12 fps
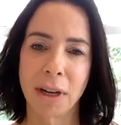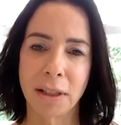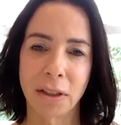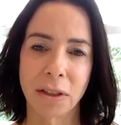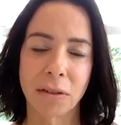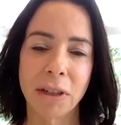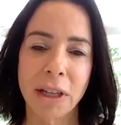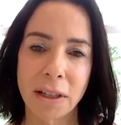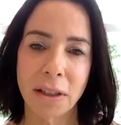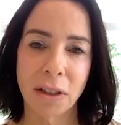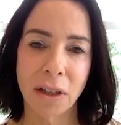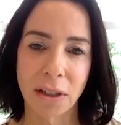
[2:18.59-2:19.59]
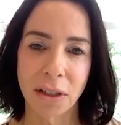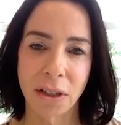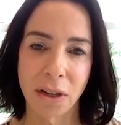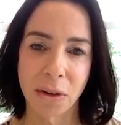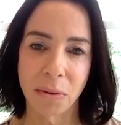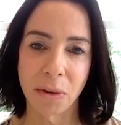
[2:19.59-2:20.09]
for us to really start
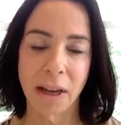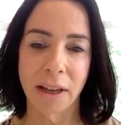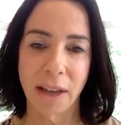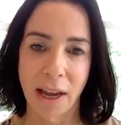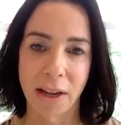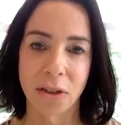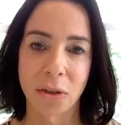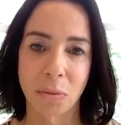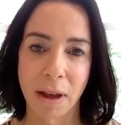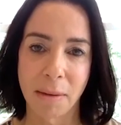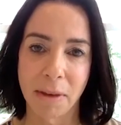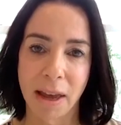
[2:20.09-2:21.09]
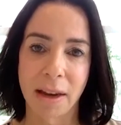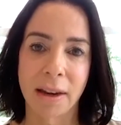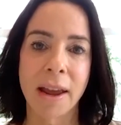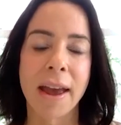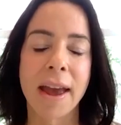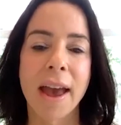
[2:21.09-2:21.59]
to engage women